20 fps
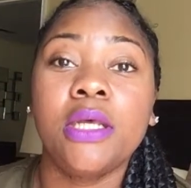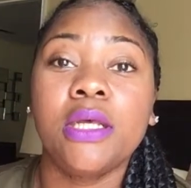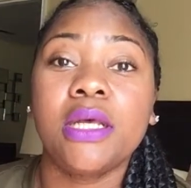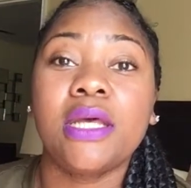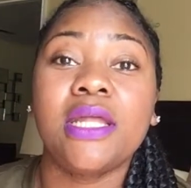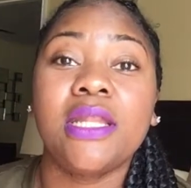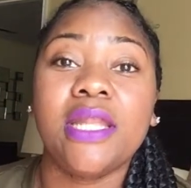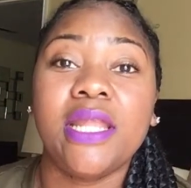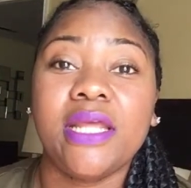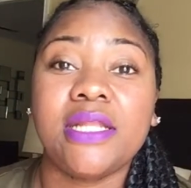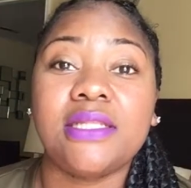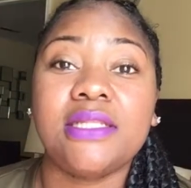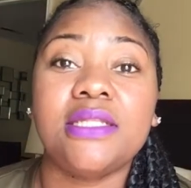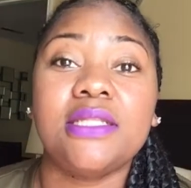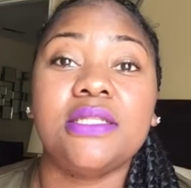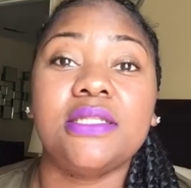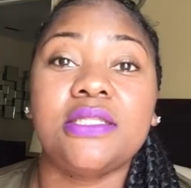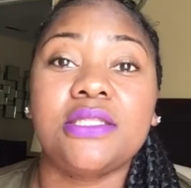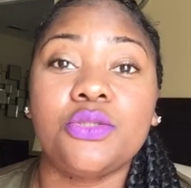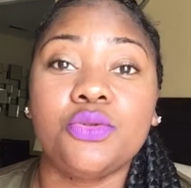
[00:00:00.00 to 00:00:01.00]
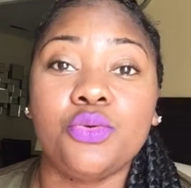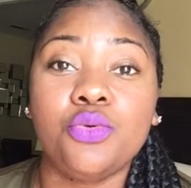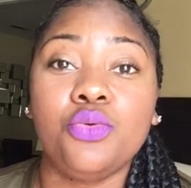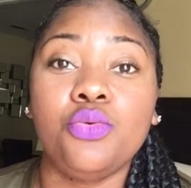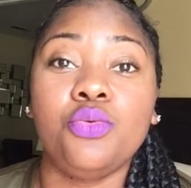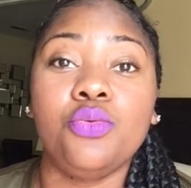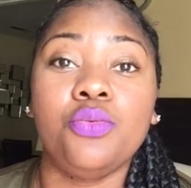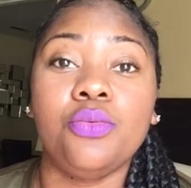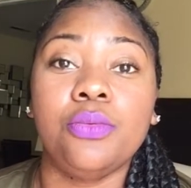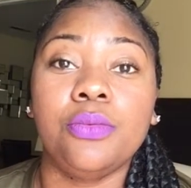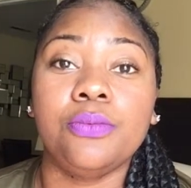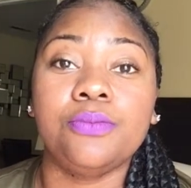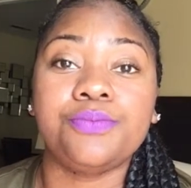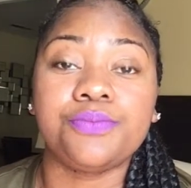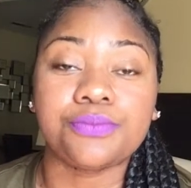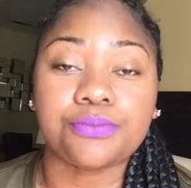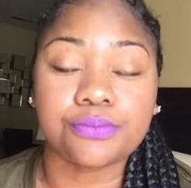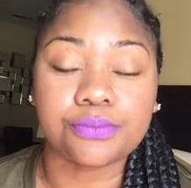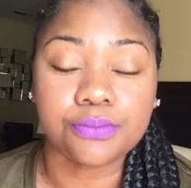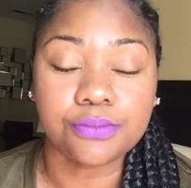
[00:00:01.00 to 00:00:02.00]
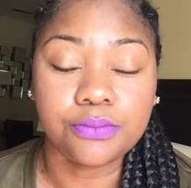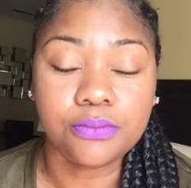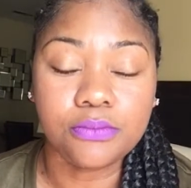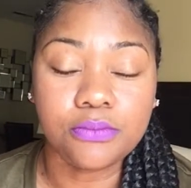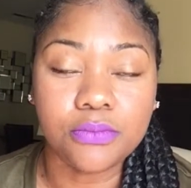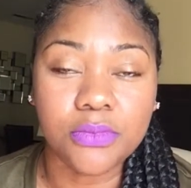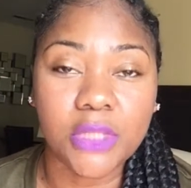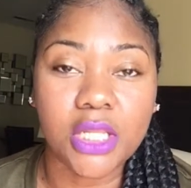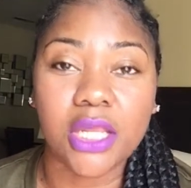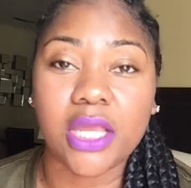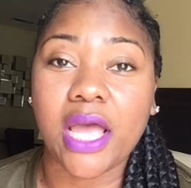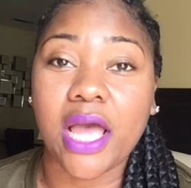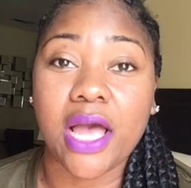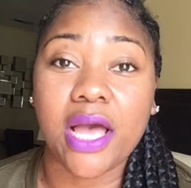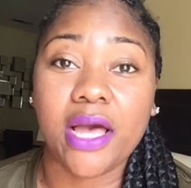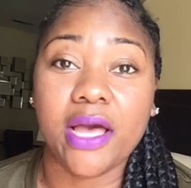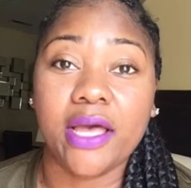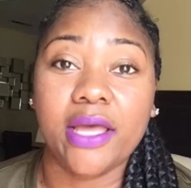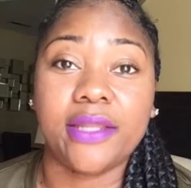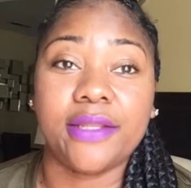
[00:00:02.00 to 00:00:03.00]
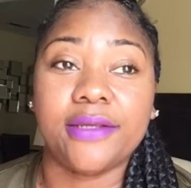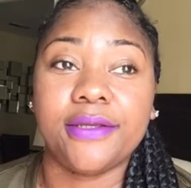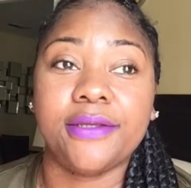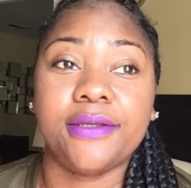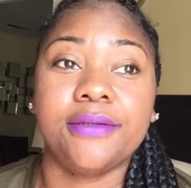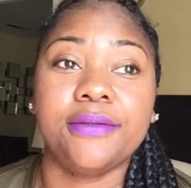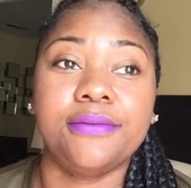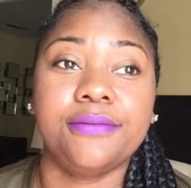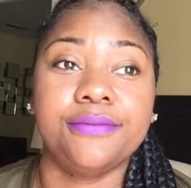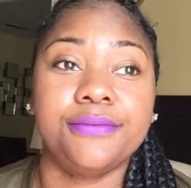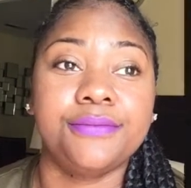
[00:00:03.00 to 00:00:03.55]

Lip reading: connected to God. It's